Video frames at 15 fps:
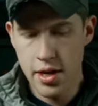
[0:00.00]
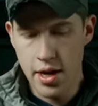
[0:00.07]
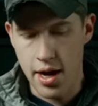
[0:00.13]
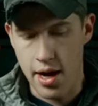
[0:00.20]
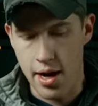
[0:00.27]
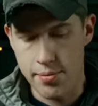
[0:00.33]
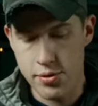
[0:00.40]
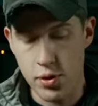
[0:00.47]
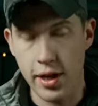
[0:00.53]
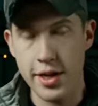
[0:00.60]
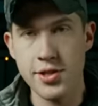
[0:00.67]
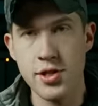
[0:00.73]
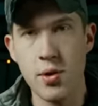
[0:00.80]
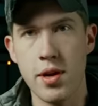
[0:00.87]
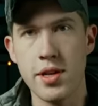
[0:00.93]
Um, so it
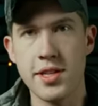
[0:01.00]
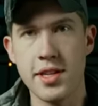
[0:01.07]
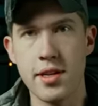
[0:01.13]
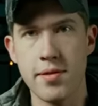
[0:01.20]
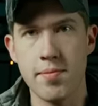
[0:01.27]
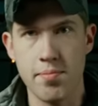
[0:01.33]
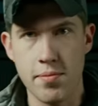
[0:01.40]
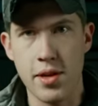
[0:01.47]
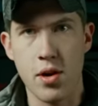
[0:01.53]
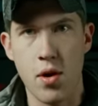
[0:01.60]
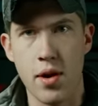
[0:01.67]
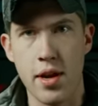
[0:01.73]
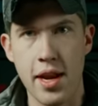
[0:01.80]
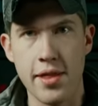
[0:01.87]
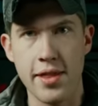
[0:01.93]
gets you into you know
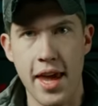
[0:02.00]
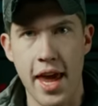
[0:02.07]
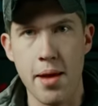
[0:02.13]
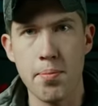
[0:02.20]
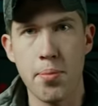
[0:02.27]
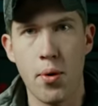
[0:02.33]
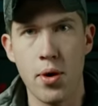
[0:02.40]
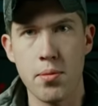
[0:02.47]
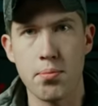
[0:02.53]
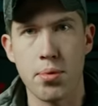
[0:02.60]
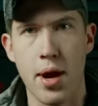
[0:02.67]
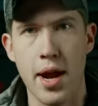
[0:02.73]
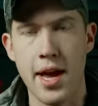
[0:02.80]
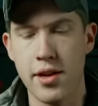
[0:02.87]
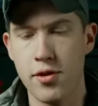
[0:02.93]
in the Aimpoint
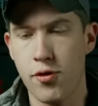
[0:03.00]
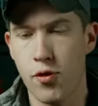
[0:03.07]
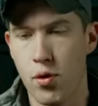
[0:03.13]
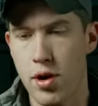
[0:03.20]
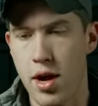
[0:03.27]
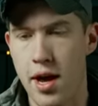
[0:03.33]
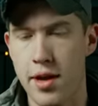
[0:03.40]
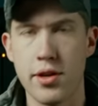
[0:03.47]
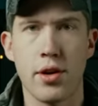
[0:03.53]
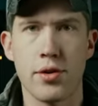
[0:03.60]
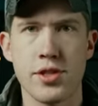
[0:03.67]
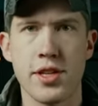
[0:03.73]
brand for not you know